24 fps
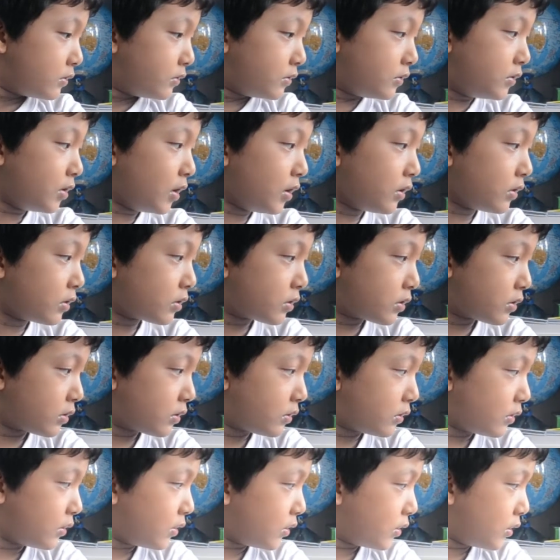This
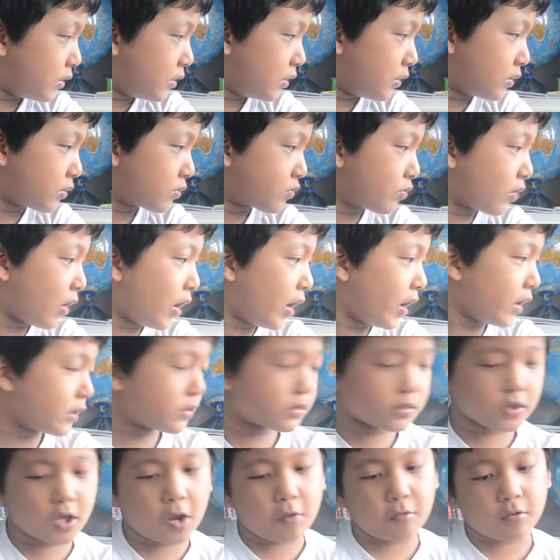is
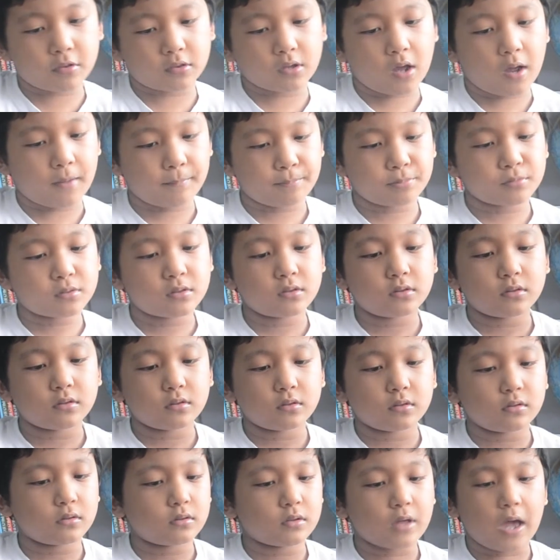Triceratops.
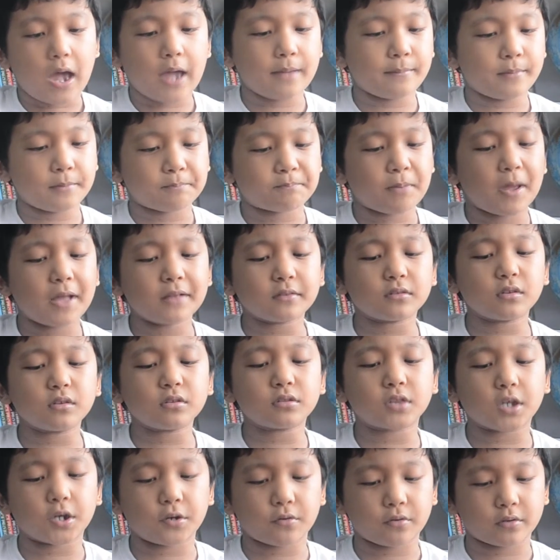I mean
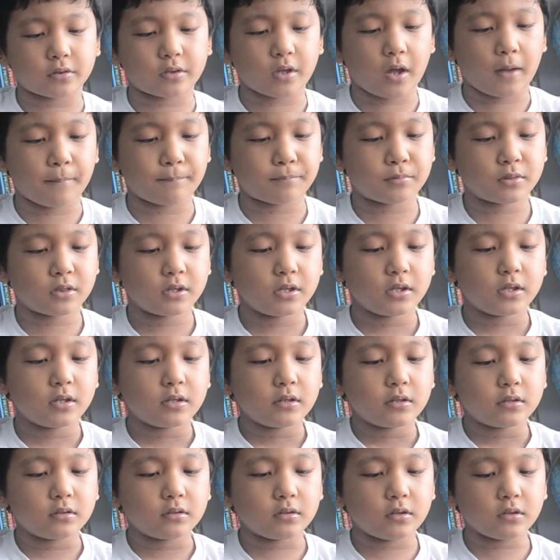Pentaceratops.
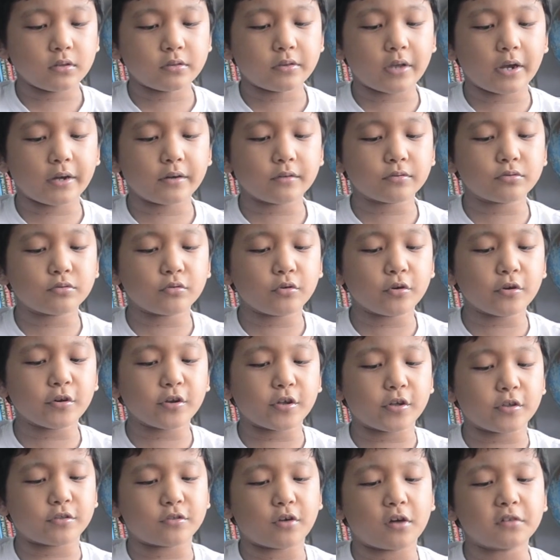This dinosaur
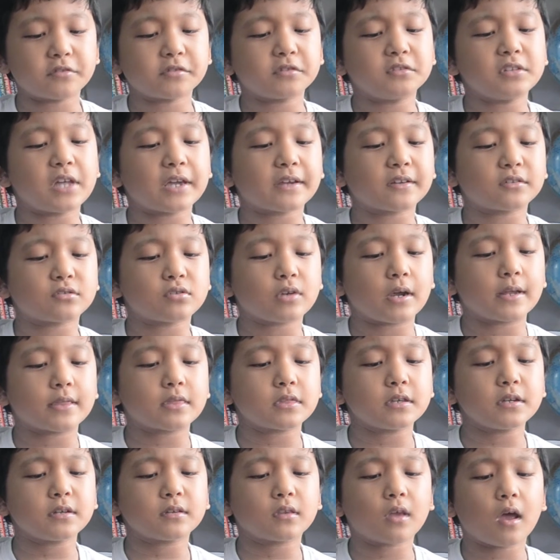is also like a
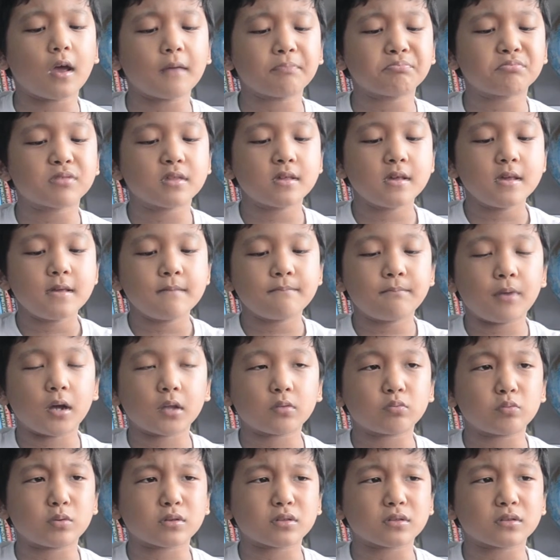Triceratops, but
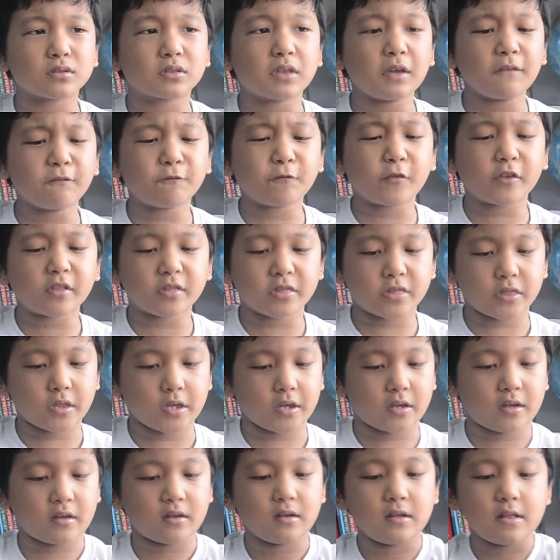with a different
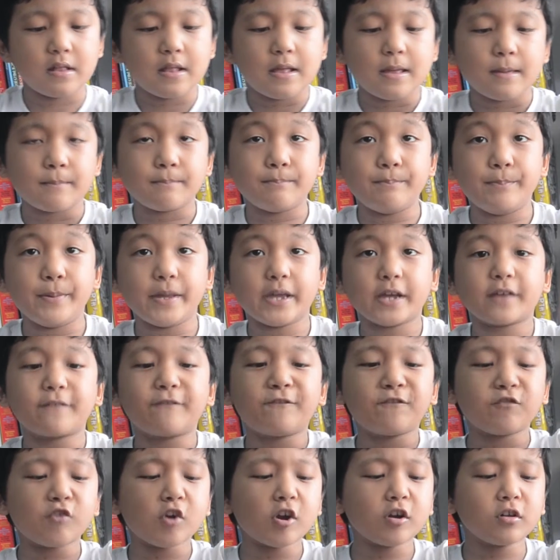thing. Big
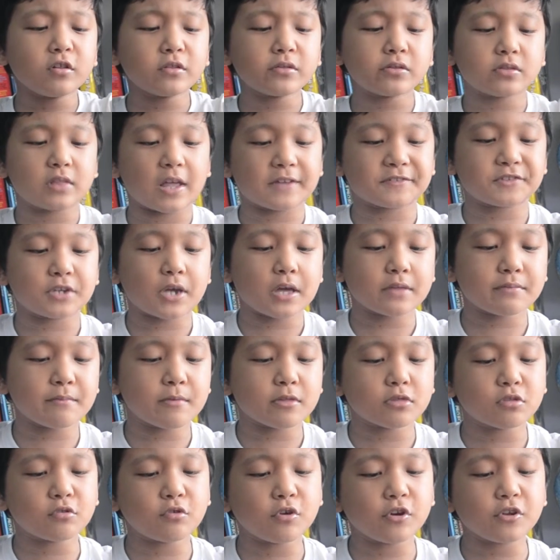furrows like
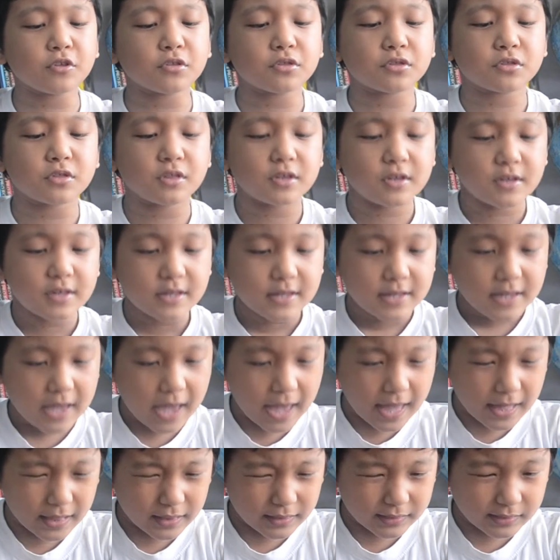Chasmosaurus
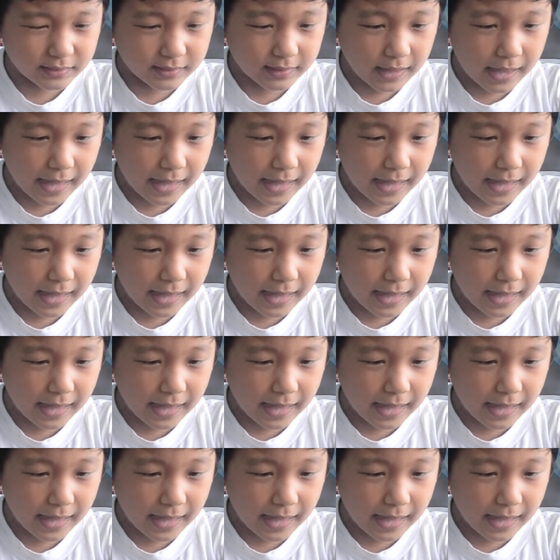and